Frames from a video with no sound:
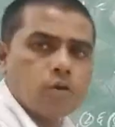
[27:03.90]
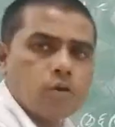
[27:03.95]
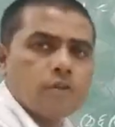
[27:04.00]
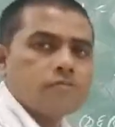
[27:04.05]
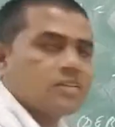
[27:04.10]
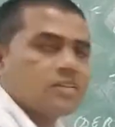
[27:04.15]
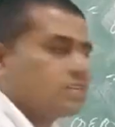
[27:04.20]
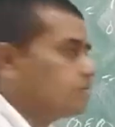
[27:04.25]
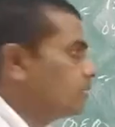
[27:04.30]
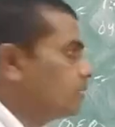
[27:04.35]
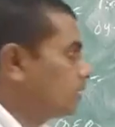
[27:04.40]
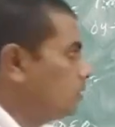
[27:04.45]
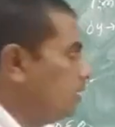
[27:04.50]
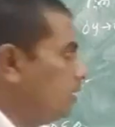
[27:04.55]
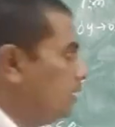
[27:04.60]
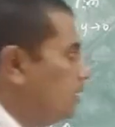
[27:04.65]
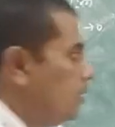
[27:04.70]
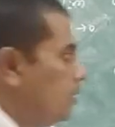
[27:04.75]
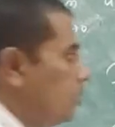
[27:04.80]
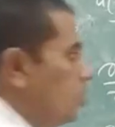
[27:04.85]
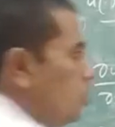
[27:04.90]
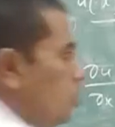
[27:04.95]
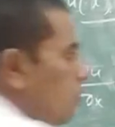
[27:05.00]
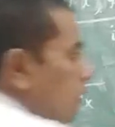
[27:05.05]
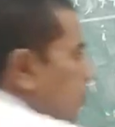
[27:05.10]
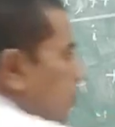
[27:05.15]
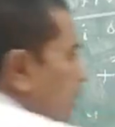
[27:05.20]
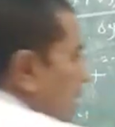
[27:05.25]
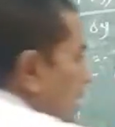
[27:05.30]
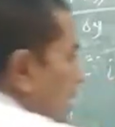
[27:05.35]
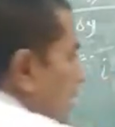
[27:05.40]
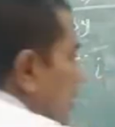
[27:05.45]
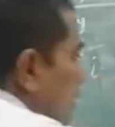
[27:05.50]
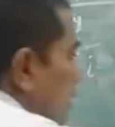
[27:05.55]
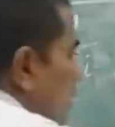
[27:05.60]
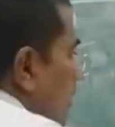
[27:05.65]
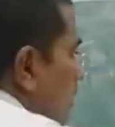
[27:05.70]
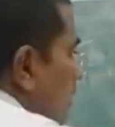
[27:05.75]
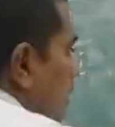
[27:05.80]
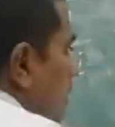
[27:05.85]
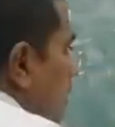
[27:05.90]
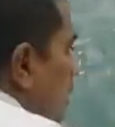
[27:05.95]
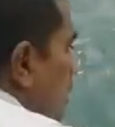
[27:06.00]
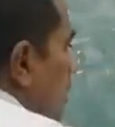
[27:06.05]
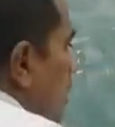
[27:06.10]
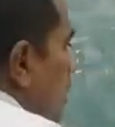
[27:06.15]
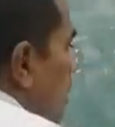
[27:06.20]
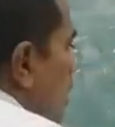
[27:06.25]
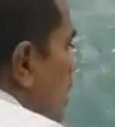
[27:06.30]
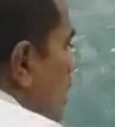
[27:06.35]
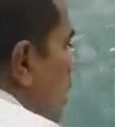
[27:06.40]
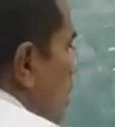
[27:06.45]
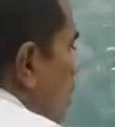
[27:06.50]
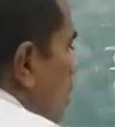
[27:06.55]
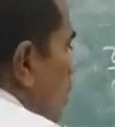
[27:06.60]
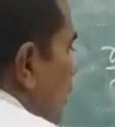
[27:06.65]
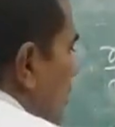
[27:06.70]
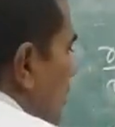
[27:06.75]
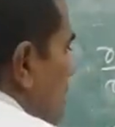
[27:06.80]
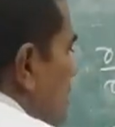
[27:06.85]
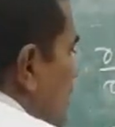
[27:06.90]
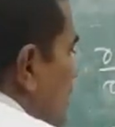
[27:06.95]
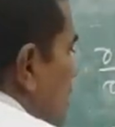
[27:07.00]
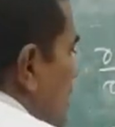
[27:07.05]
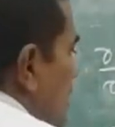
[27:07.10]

First step dou v by dou x